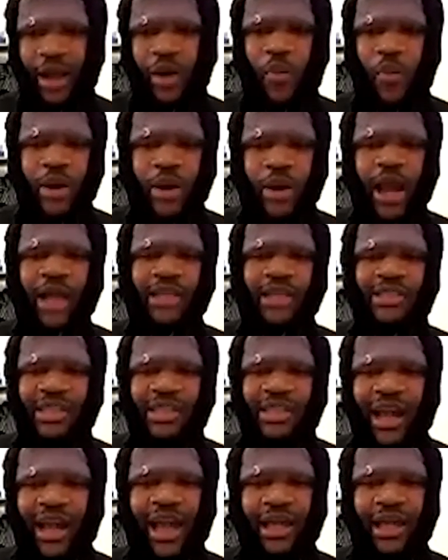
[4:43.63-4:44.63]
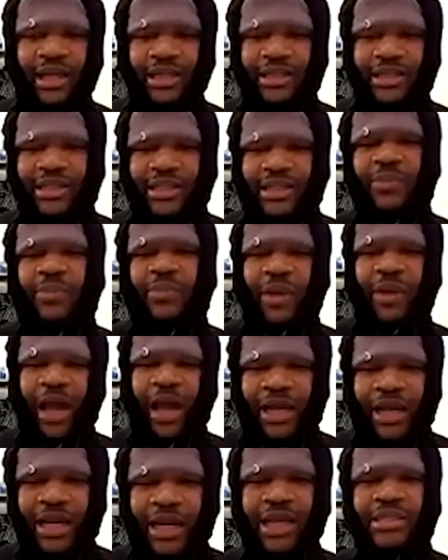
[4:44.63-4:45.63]
when you're actually, like, deep
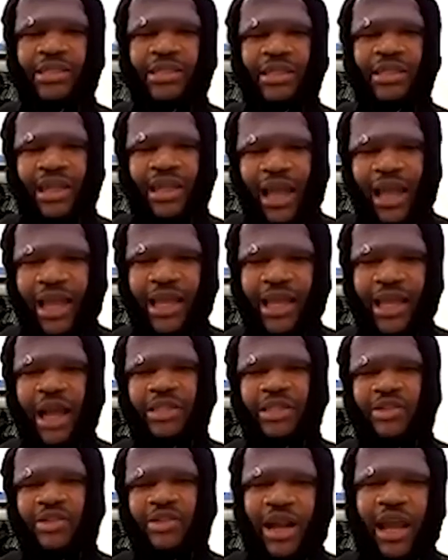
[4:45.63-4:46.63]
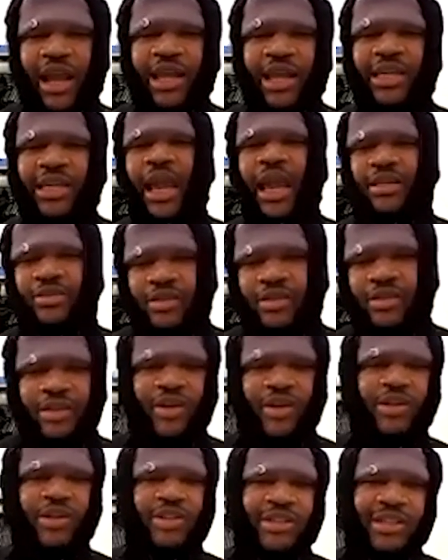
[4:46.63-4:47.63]
and listening, like, you're actually trying to, like, get into the
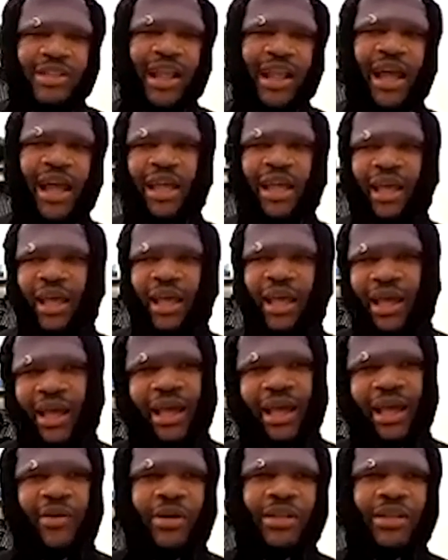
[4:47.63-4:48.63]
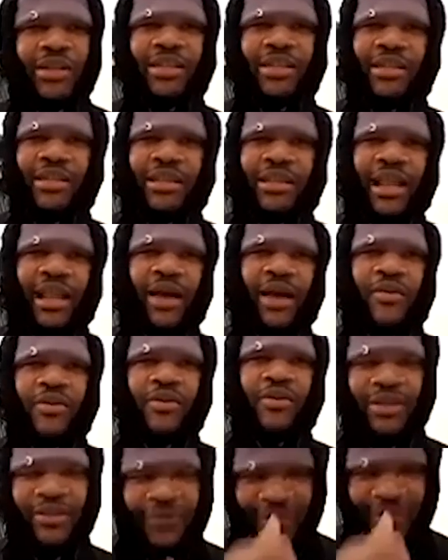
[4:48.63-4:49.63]
song, it's just like,
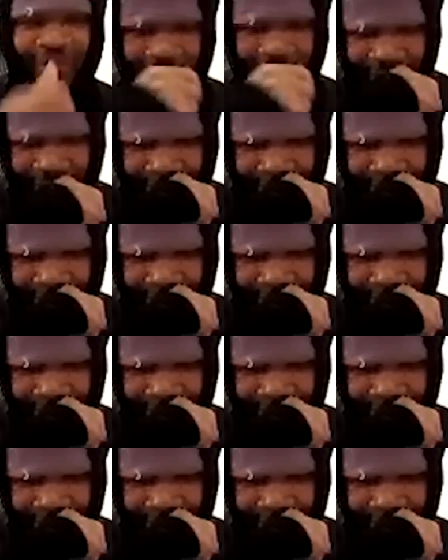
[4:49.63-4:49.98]
what's the verse